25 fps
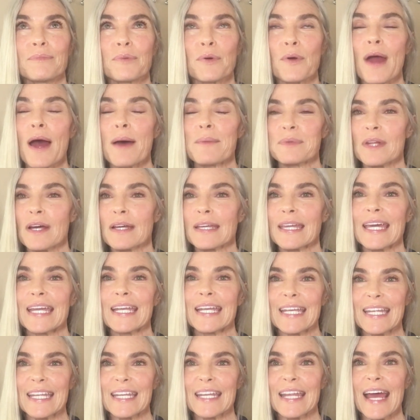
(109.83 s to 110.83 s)
perhaps not
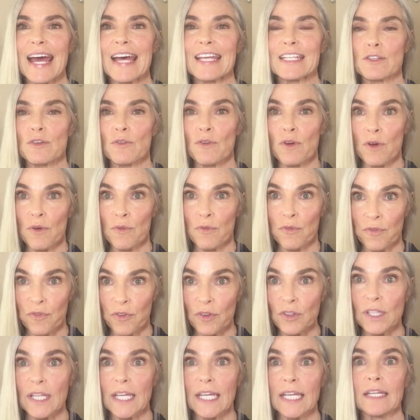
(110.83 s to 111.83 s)
get it in as
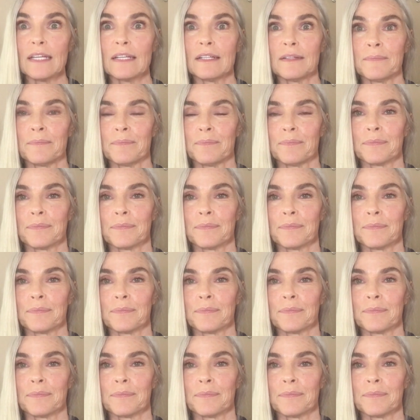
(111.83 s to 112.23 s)
fully